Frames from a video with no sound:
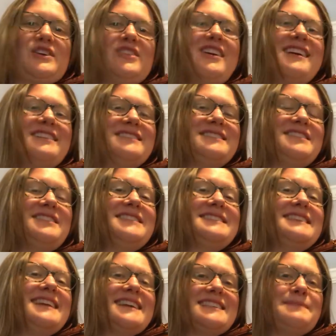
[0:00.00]
Great. So this
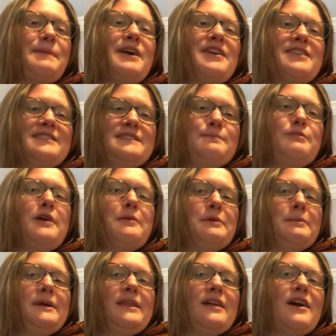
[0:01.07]
next part is
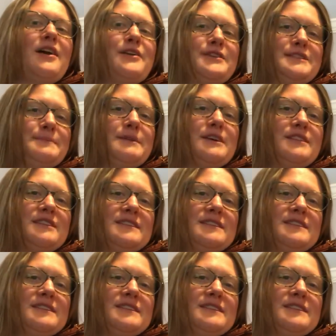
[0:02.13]
probably the hardest part.